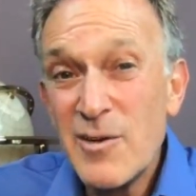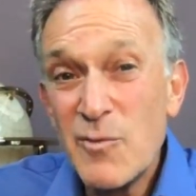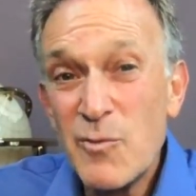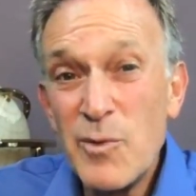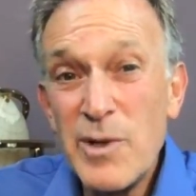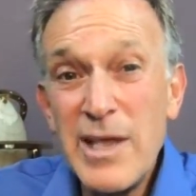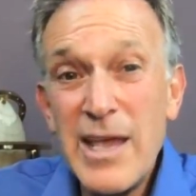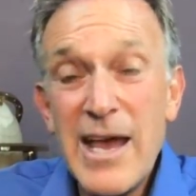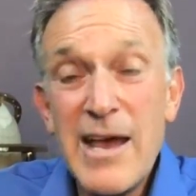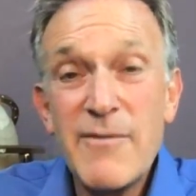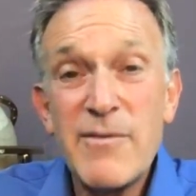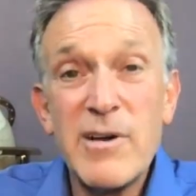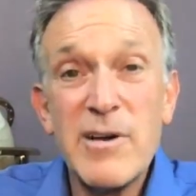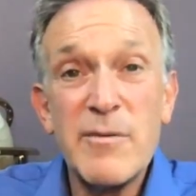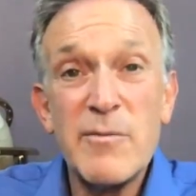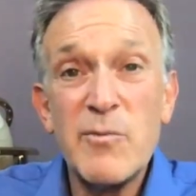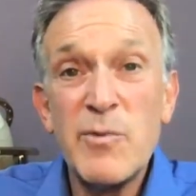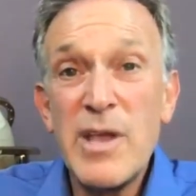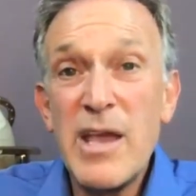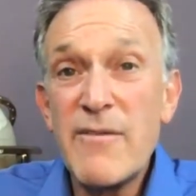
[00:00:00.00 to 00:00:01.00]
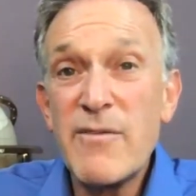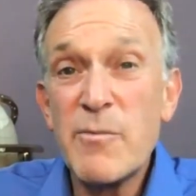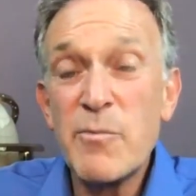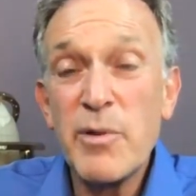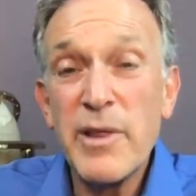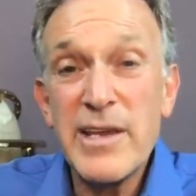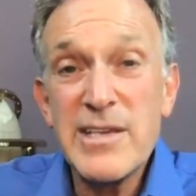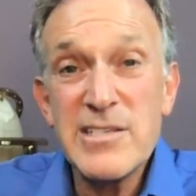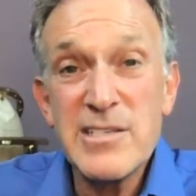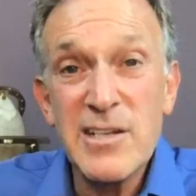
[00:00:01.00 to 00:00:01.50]
we have a we have a
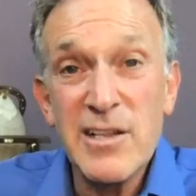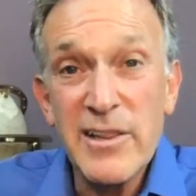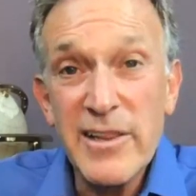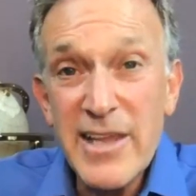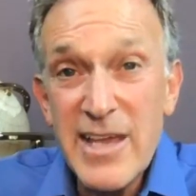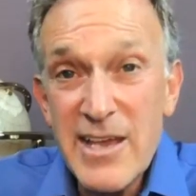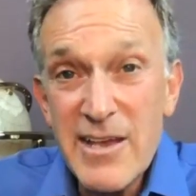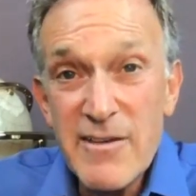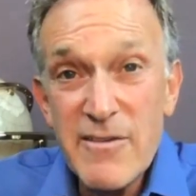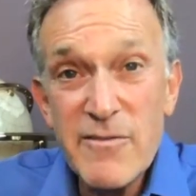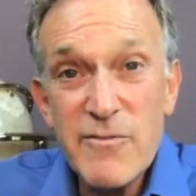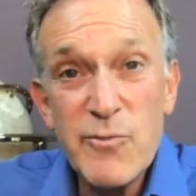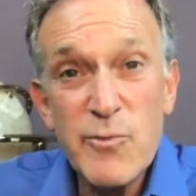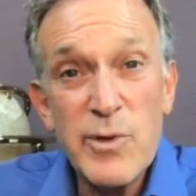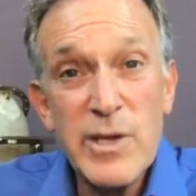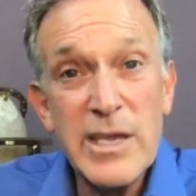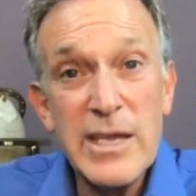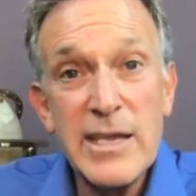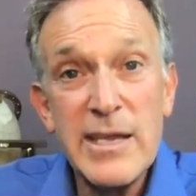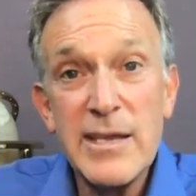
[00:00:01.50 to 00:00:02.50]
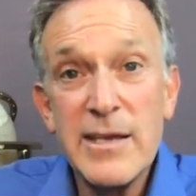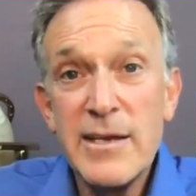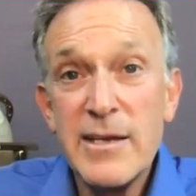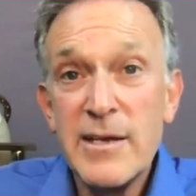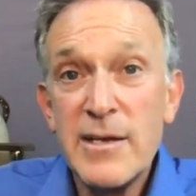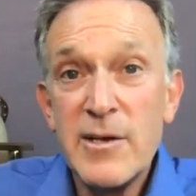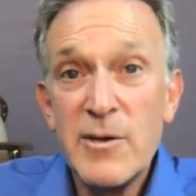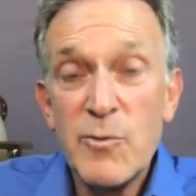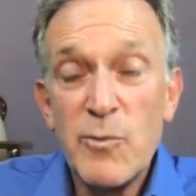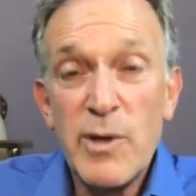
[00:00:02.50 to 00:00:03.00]
place to live we
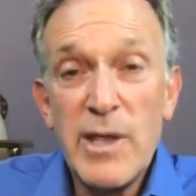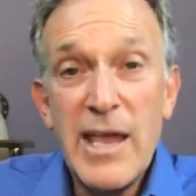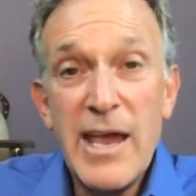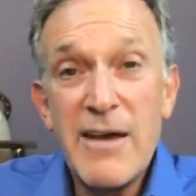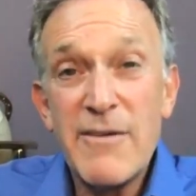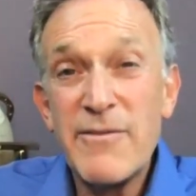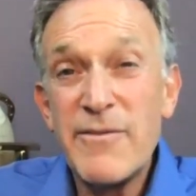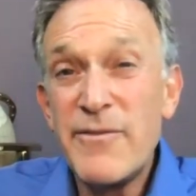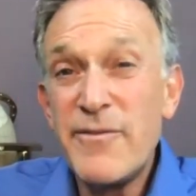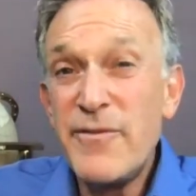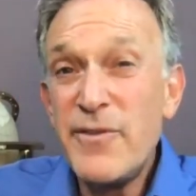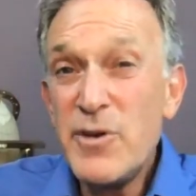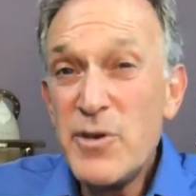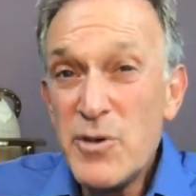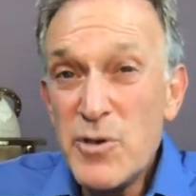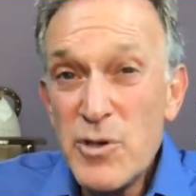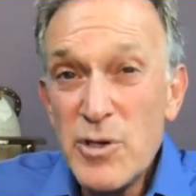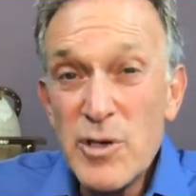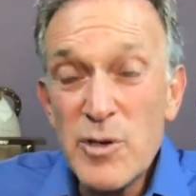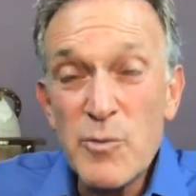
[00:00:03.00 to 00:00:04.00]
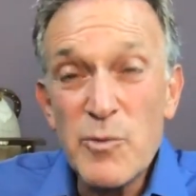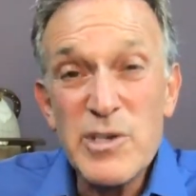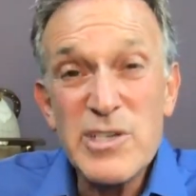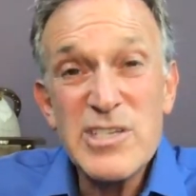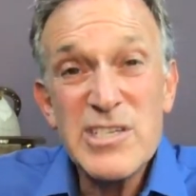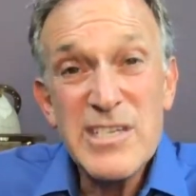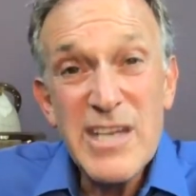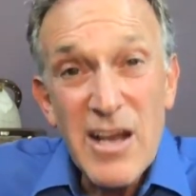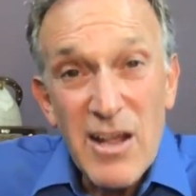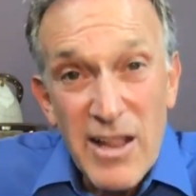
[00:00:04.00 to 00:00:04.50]
we have food and we
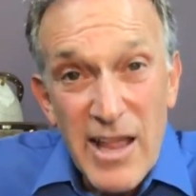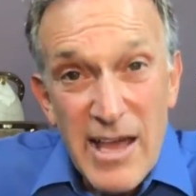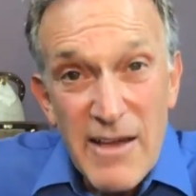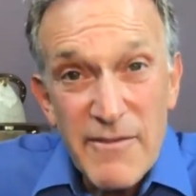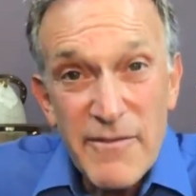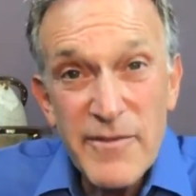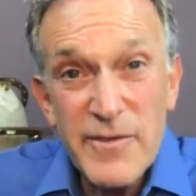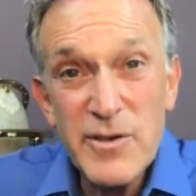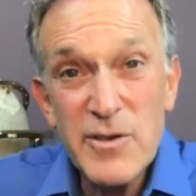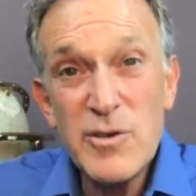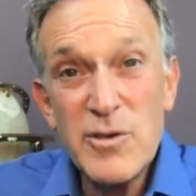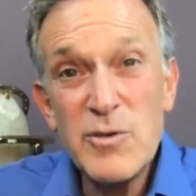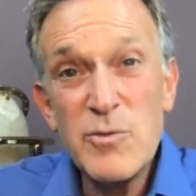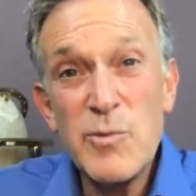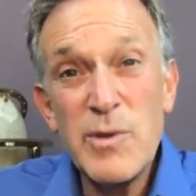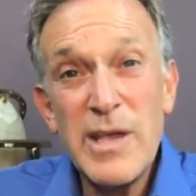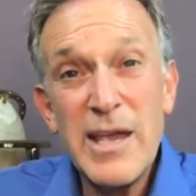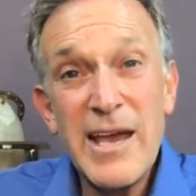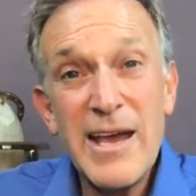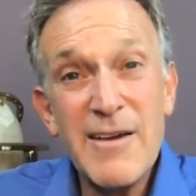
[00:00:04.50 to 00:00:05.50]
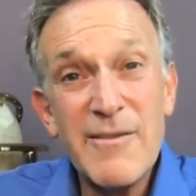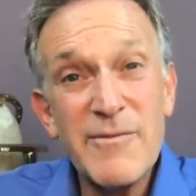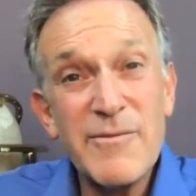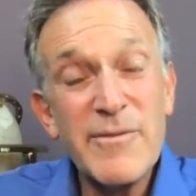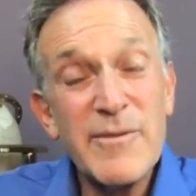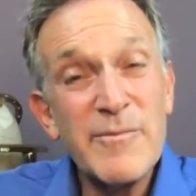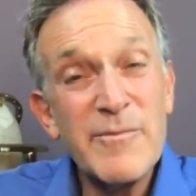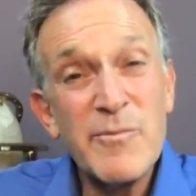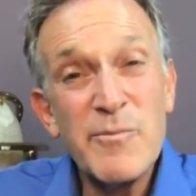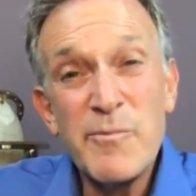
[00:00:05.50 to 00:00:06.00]
still have food we have
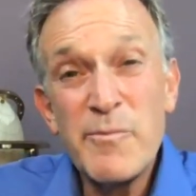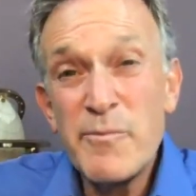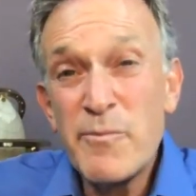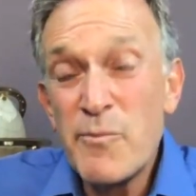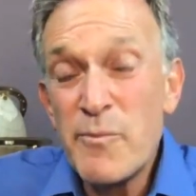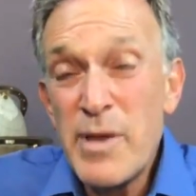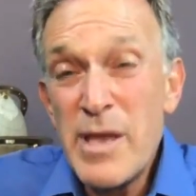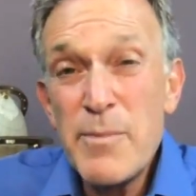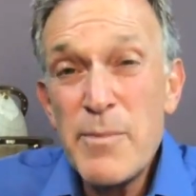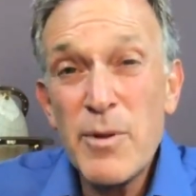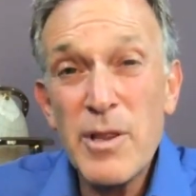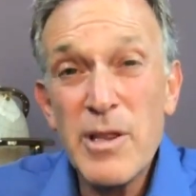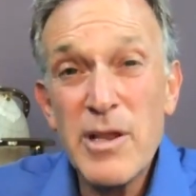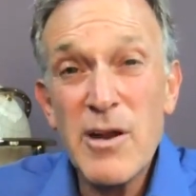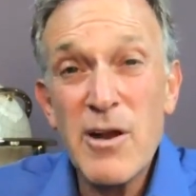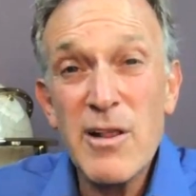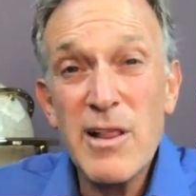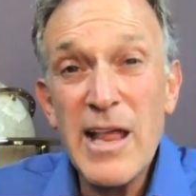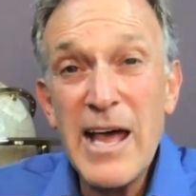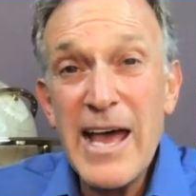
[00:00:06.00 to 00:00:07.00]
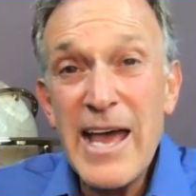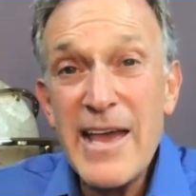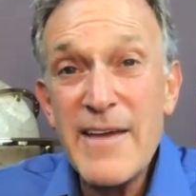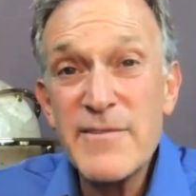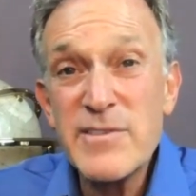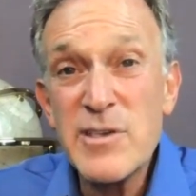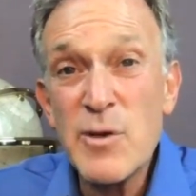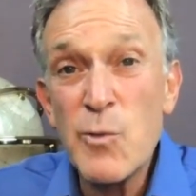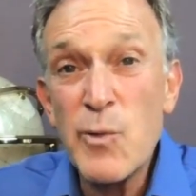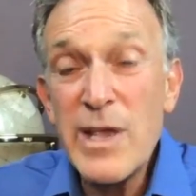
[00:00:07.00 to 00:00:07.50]
people in our
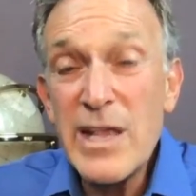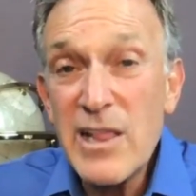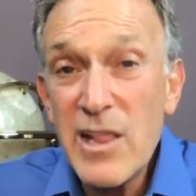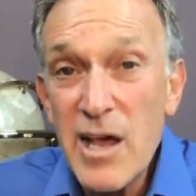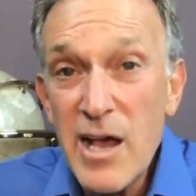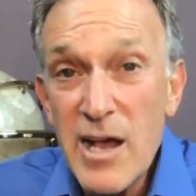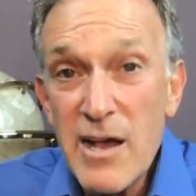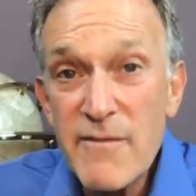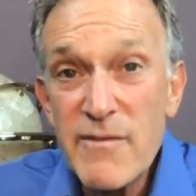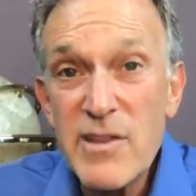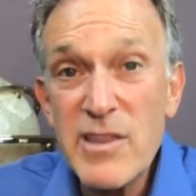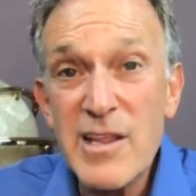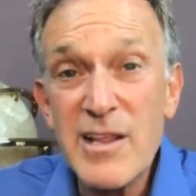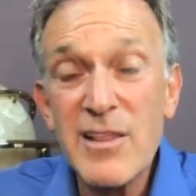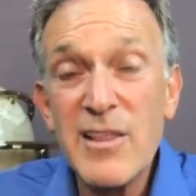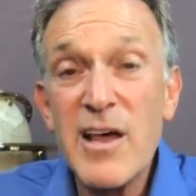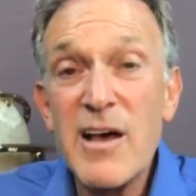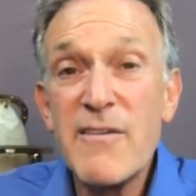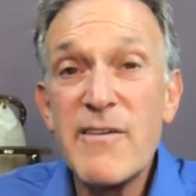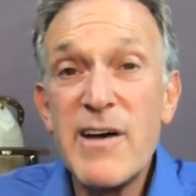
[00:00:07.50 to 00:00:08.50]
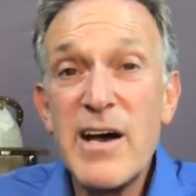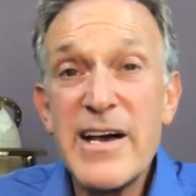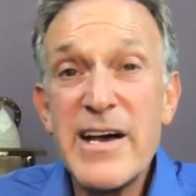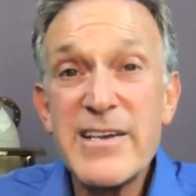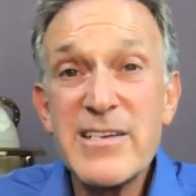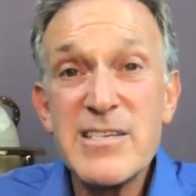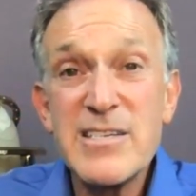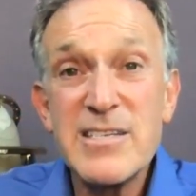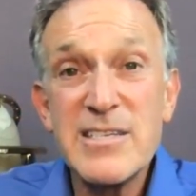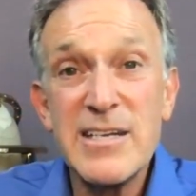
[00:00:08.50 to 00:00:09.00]
lives that we love and that love
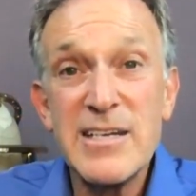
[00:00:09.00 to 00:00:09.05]
us.